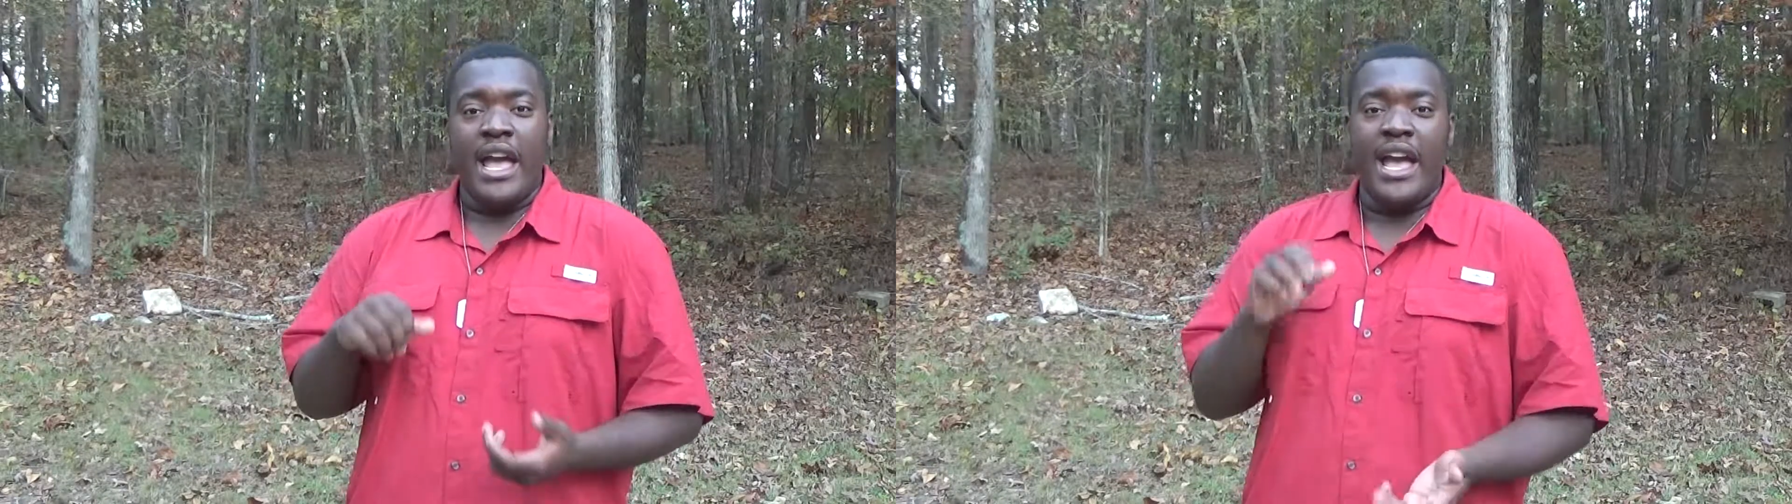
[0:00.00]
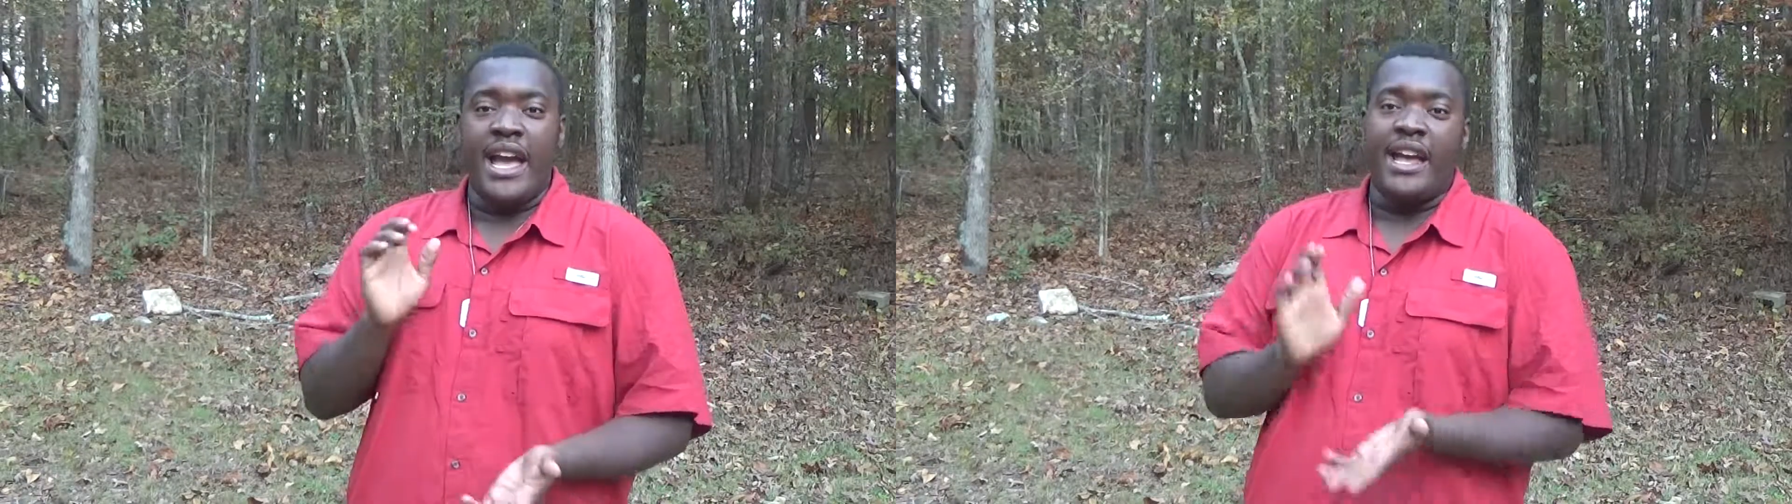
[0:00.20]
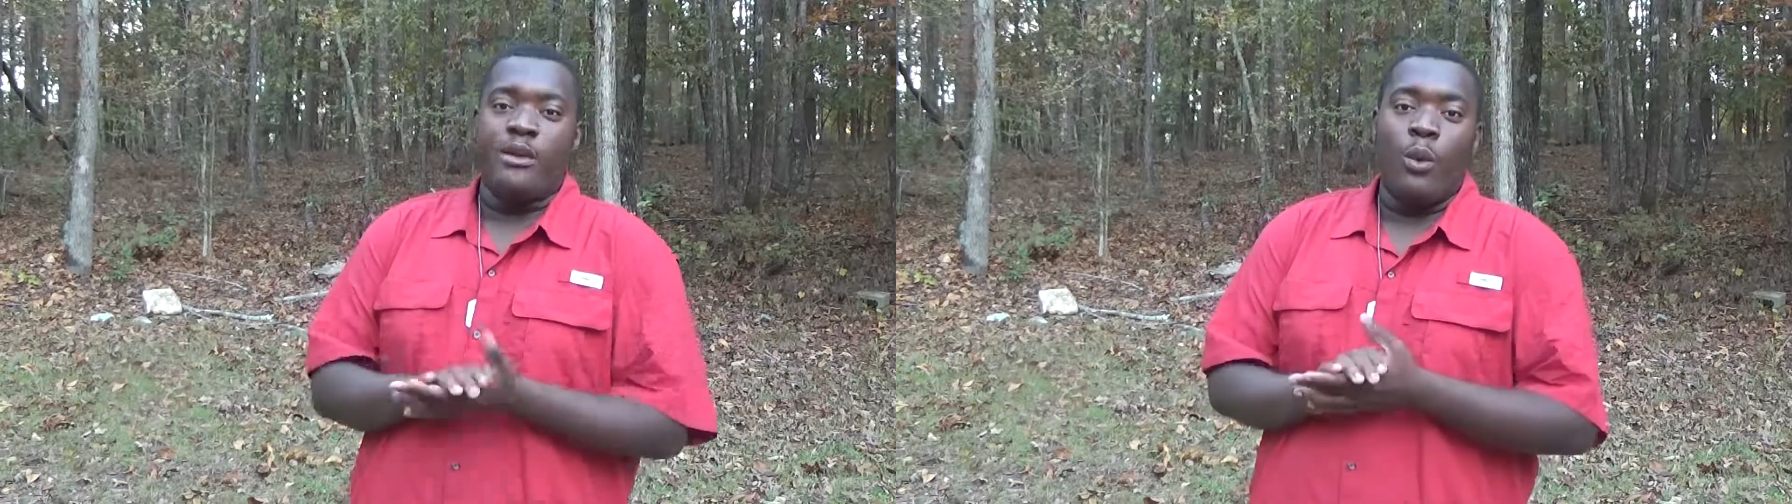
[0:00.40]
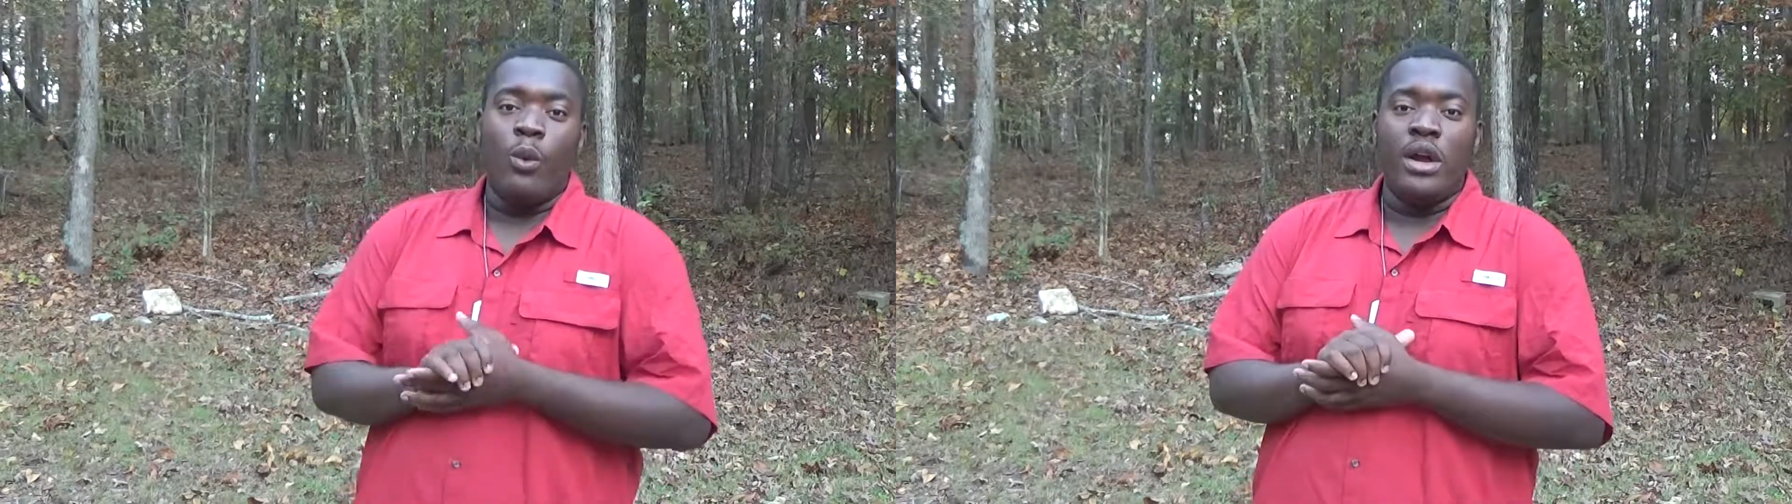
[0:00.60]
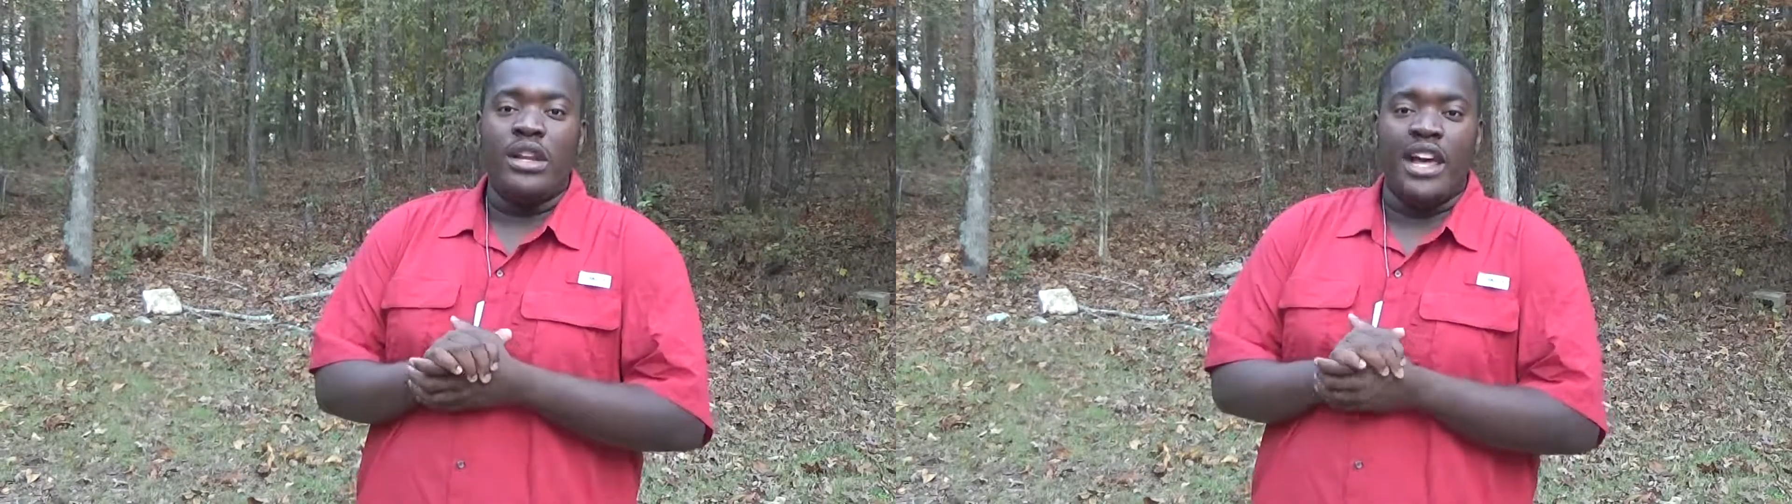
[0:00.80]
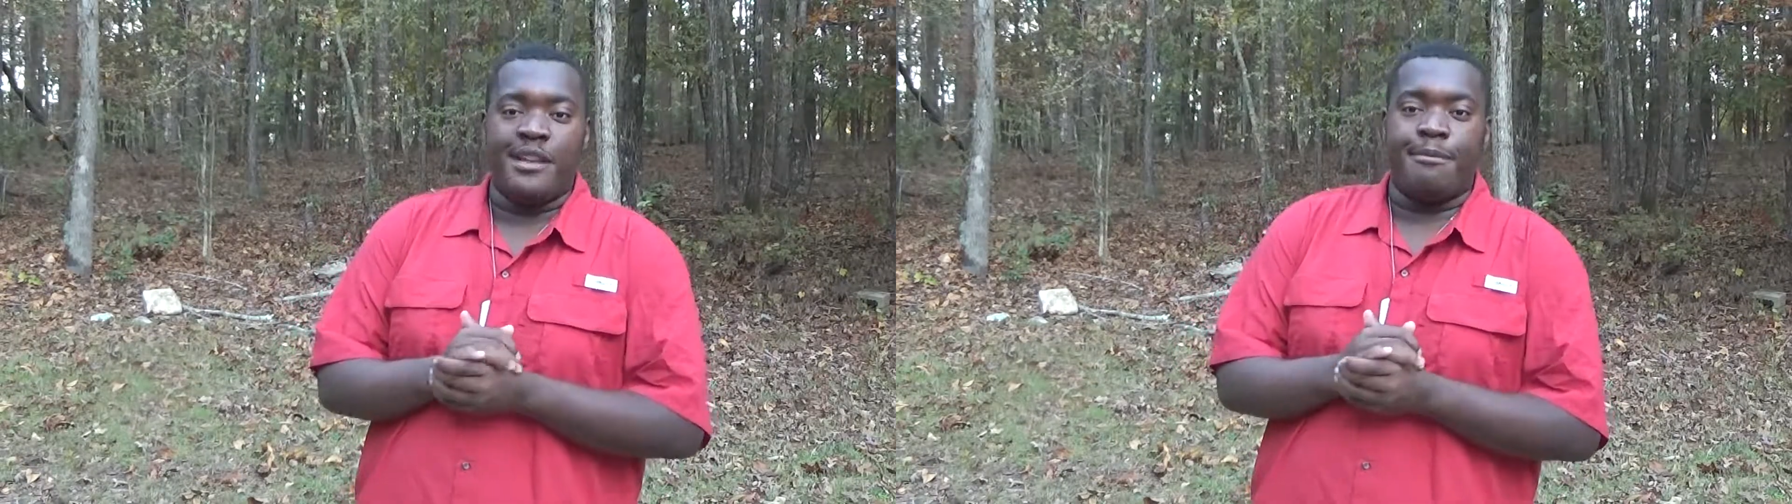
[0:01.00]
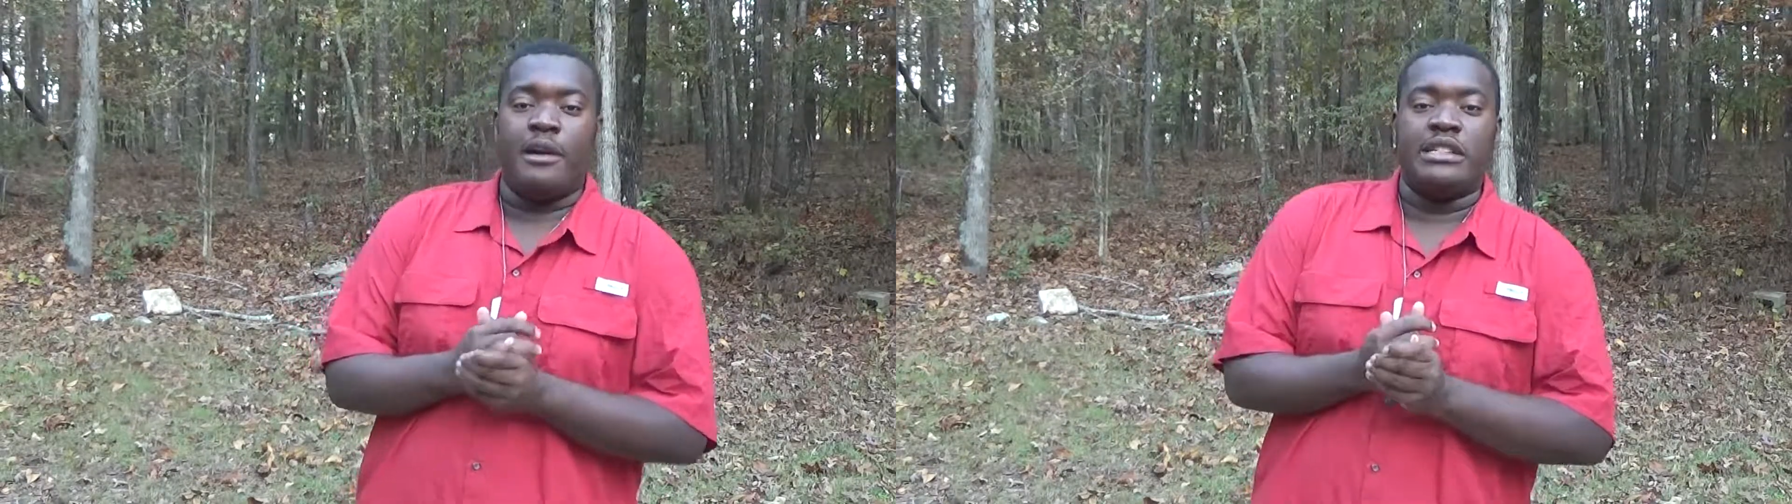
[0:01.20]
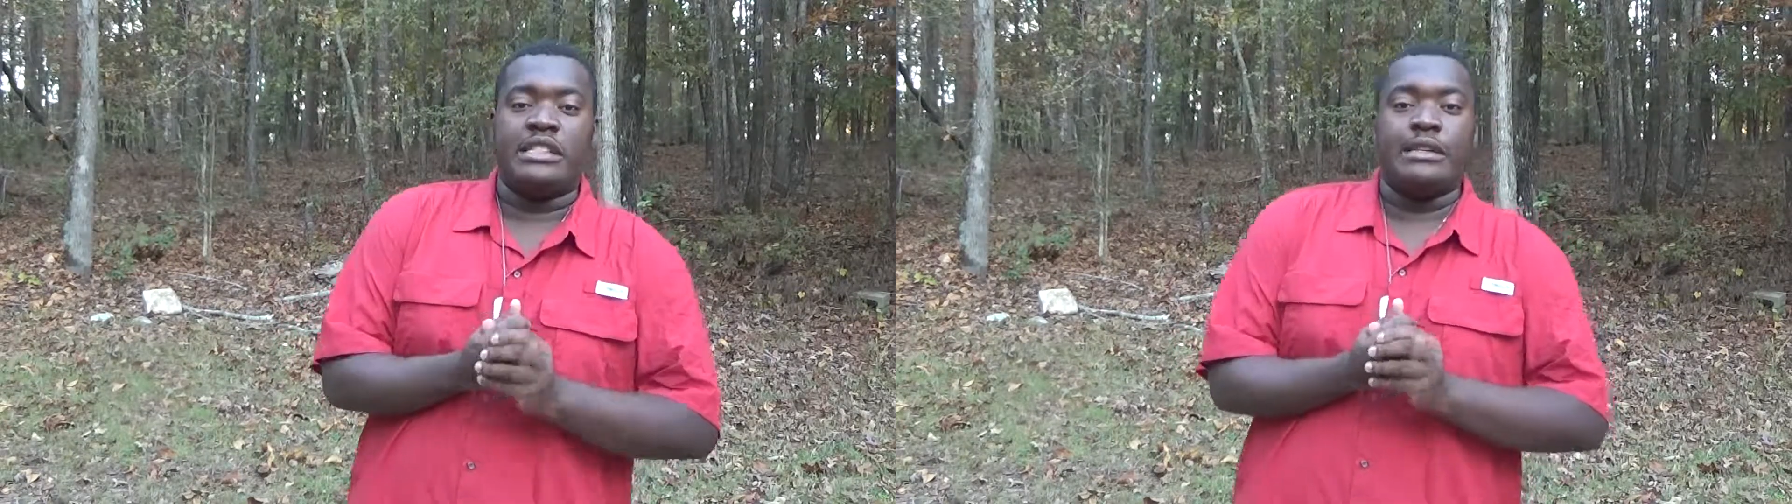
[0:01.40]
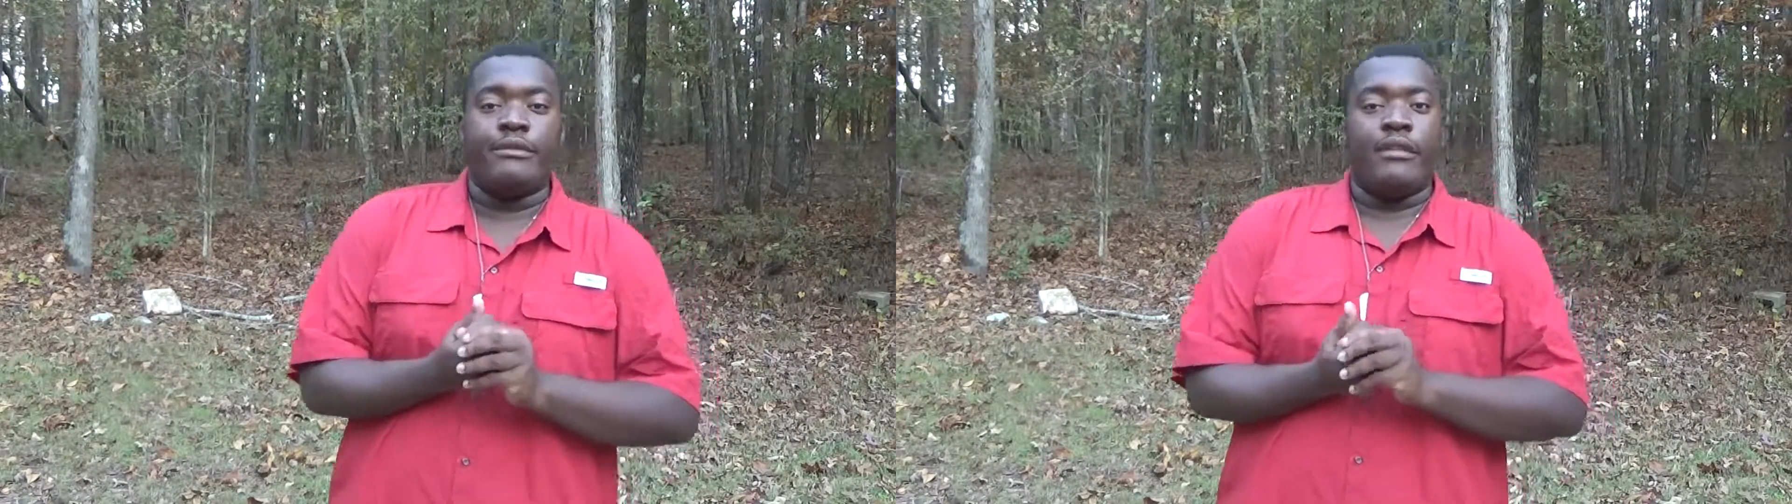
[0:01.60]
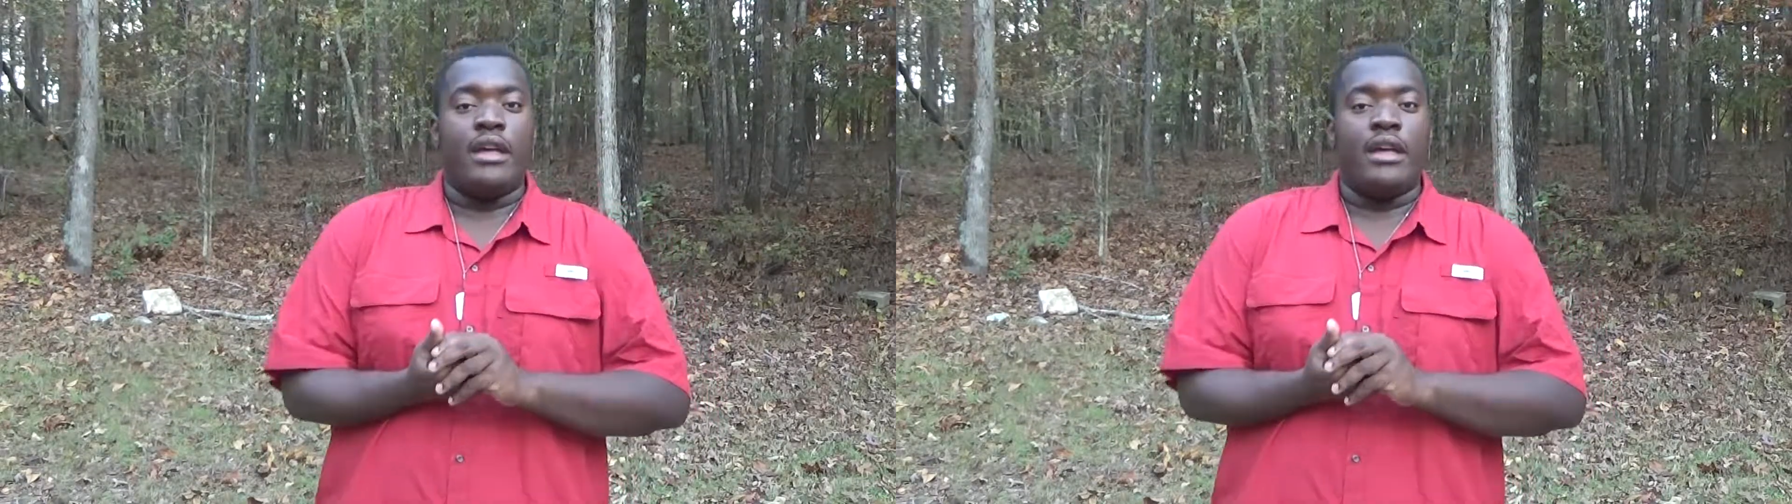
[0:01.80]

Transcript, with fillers: And one last person,